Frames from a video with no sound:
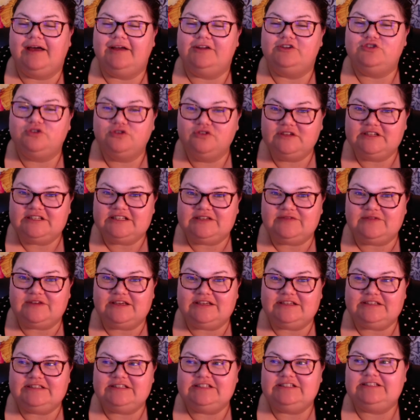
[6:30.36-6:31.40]
Truly
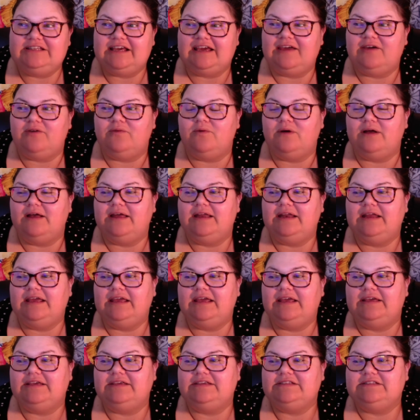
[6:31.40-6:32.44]
Devious. The second one
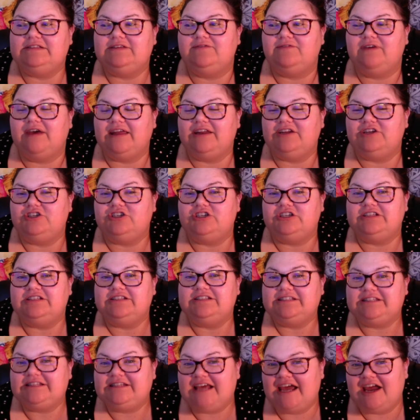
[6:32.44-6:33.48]
is The Vanishing
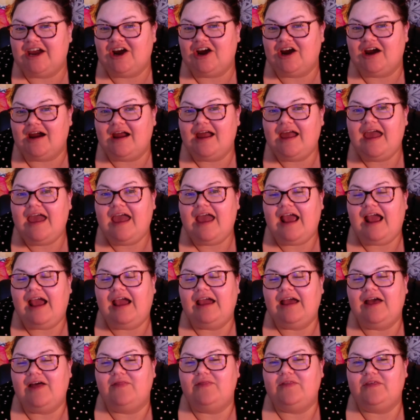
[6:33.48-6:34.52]
Stare.
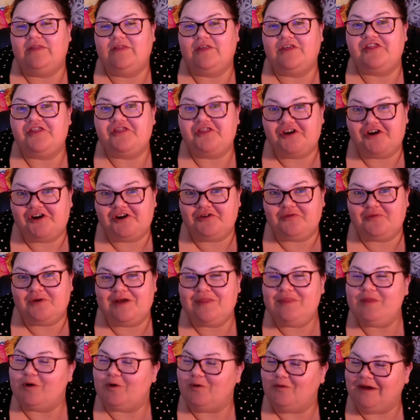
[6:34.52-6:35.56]
And then the third
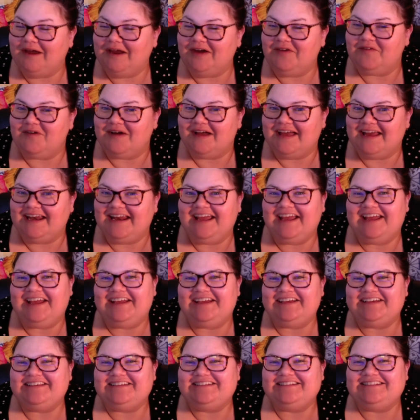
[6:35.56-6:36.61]
one, the green one,
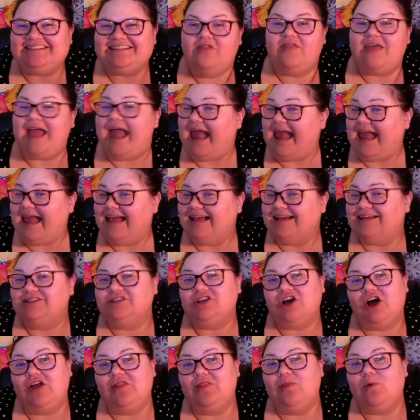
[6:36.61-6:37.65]
is The Hand
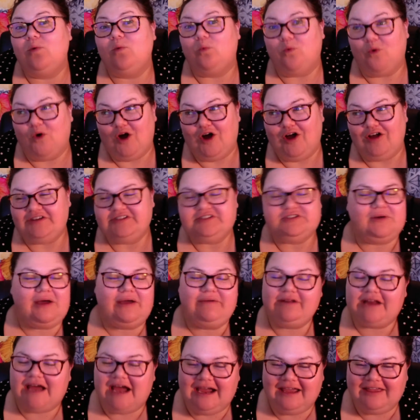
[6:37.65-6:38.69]
on the Wall. So I
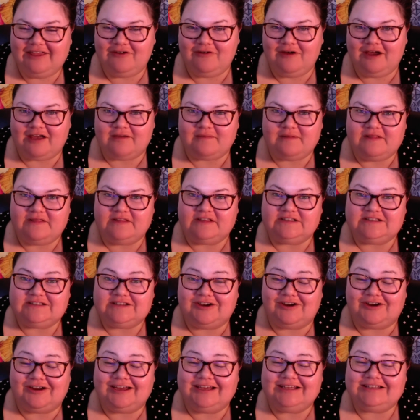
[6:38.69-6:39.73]
would highly recommend this
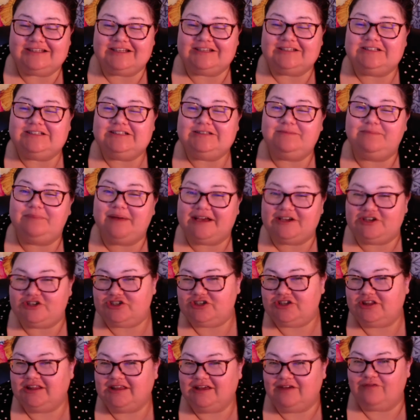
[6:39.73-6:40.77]
series,
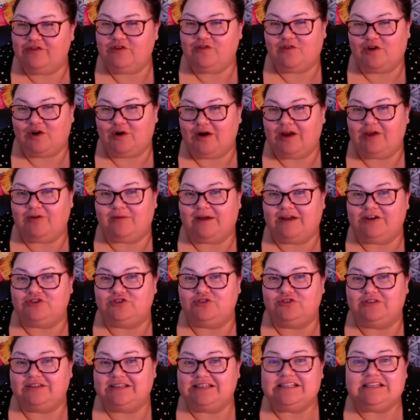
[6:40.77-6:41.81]
especially if you've already read
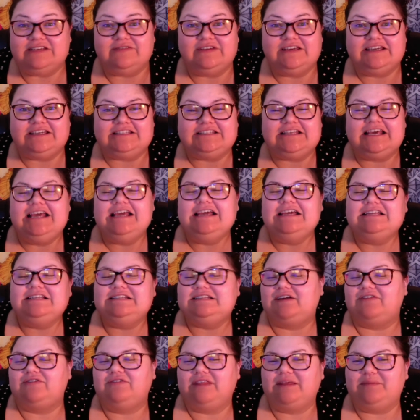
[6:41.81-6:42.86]
Truly Devious.
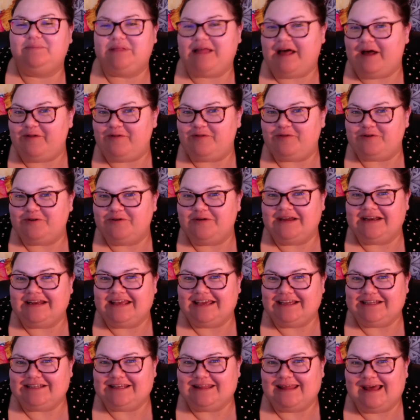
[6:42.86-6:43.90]
Definitely plow through and
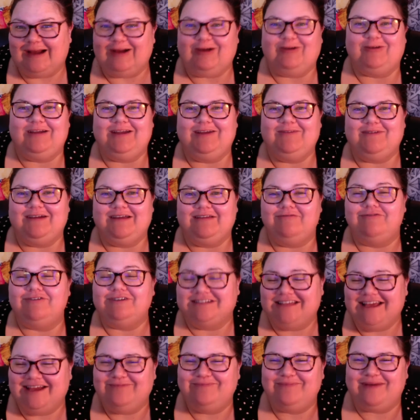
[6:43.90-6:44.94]
get to that green one for
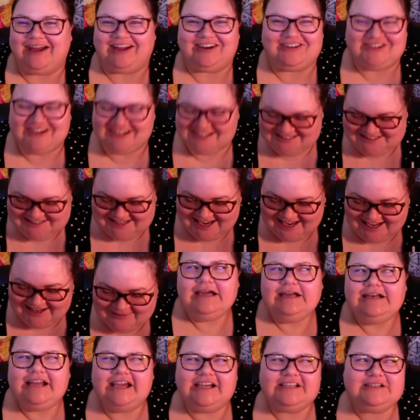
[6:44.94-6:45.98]
St. Patrick's Day.
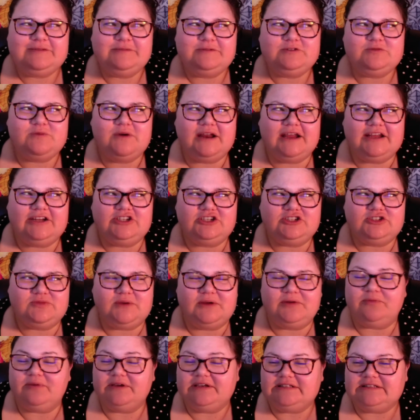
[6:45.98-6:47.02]
Next up is one I just
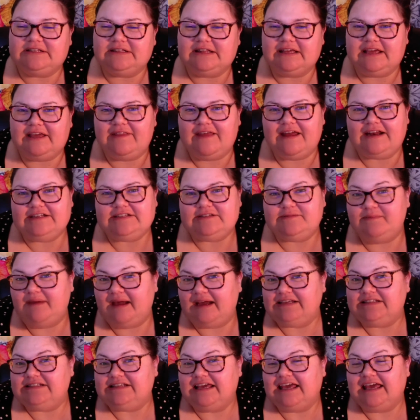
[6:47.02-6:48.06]
read recently, and that is
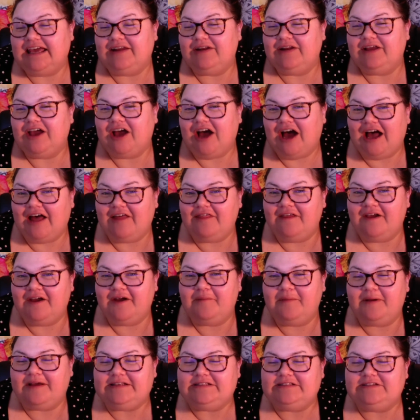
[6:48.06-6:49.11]
Mexican Gothic
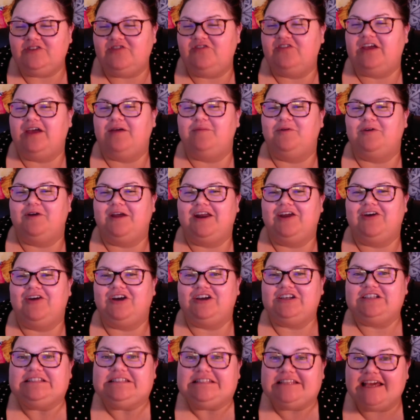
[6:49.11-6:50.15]
by Silvia Marina
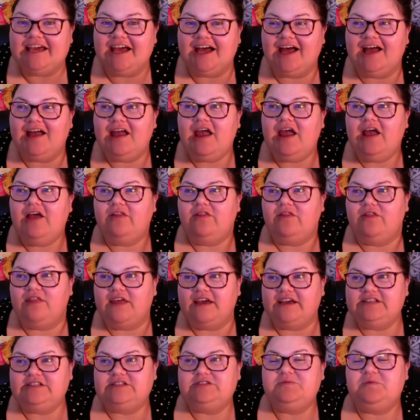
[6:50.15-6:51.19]
Garcia.
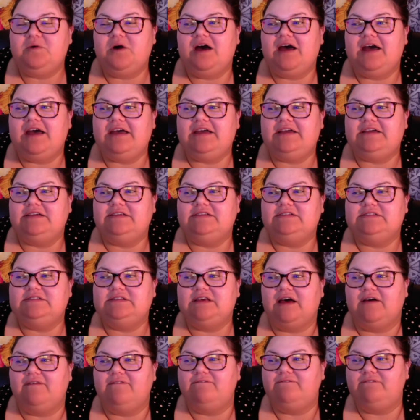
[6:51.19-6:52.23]
This was
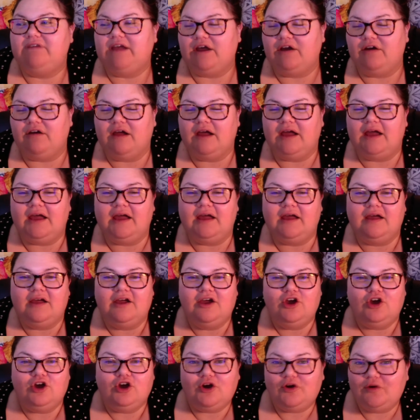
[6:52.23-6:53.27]
a very
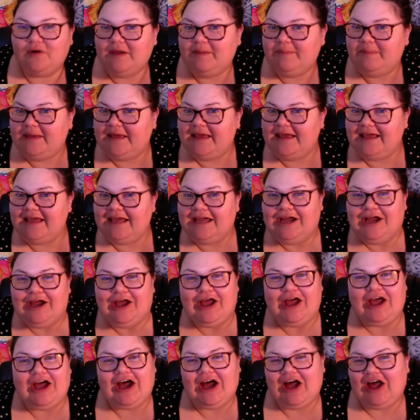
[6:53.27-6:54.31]
creepy
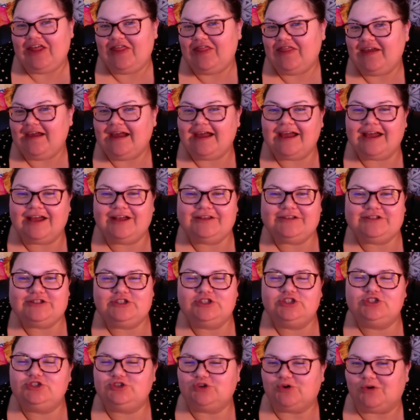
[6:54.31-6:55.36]
gothic
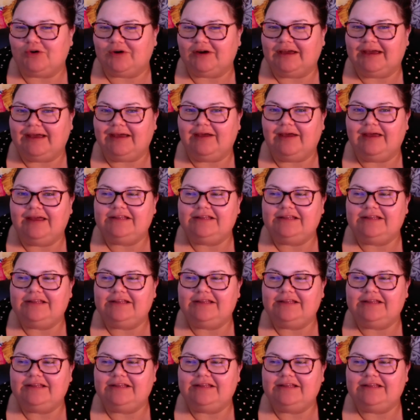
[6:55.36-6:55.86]
story.